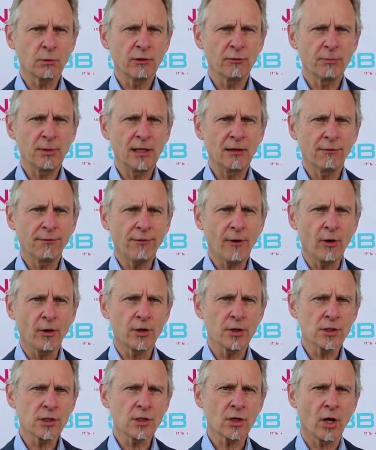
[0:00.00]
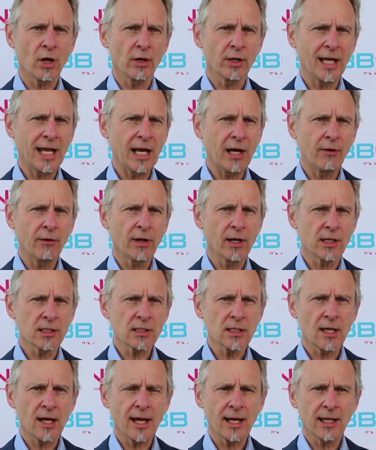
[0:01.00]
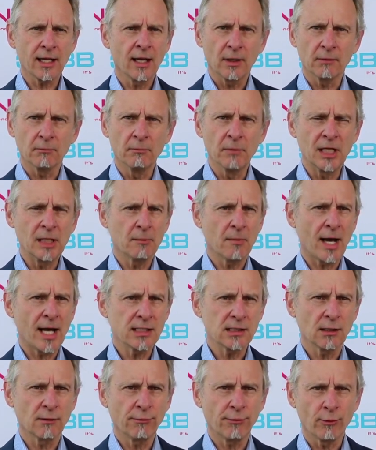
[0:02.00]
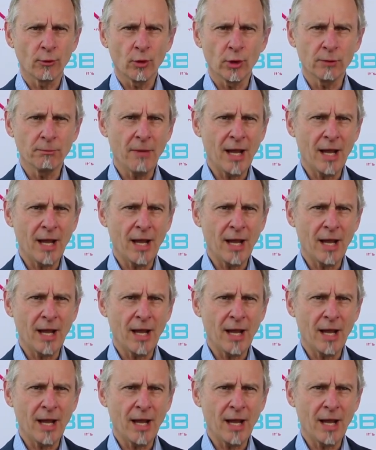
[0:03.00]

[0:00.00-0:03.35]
we've been focused on areas like minimizing fraud,